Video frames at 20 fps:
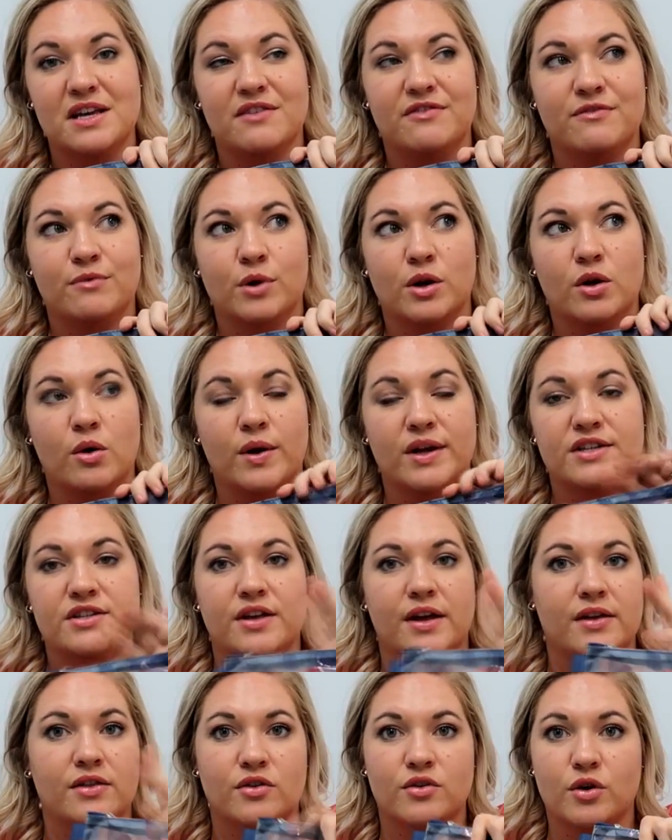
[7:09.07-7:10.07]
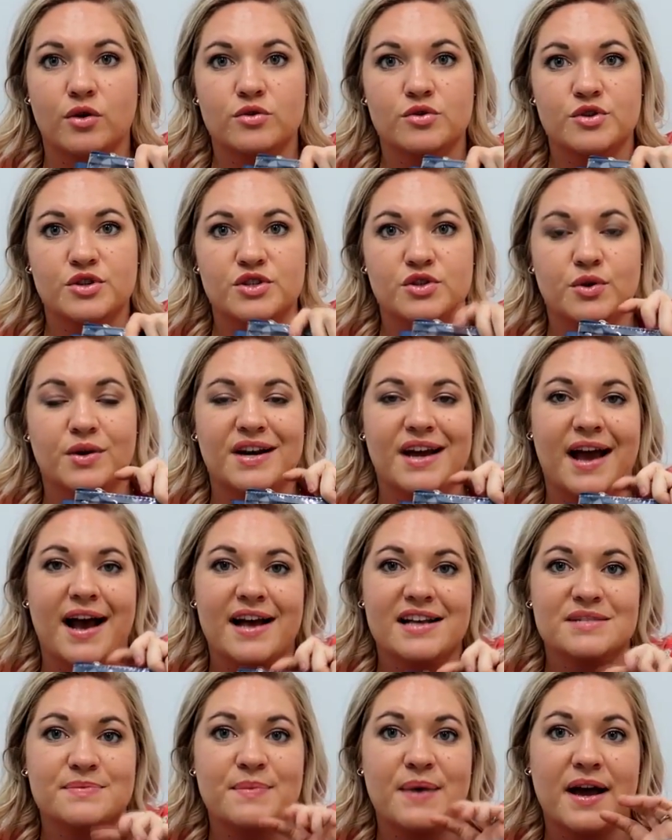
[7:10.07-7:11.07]
if we're going to like the grocery store and it
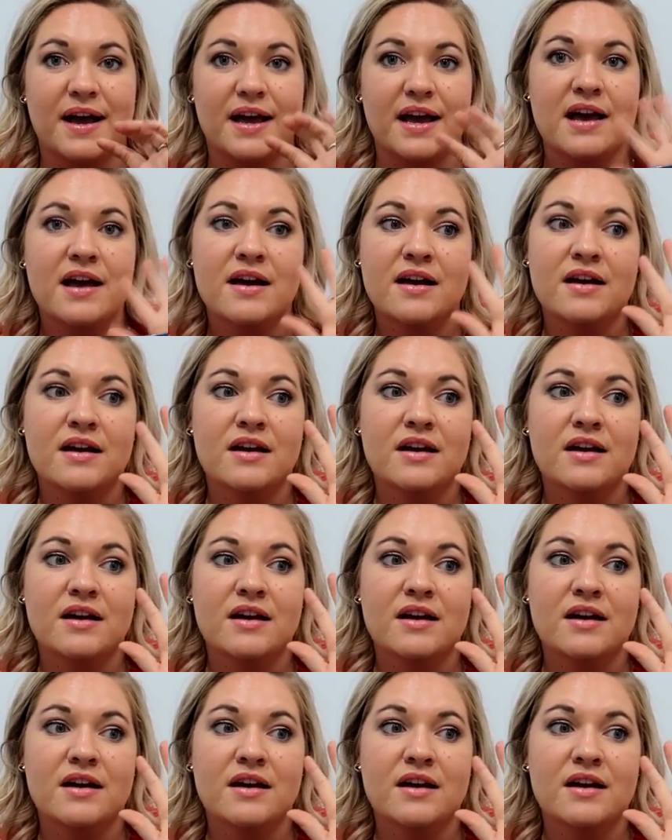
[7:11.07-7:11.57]
has my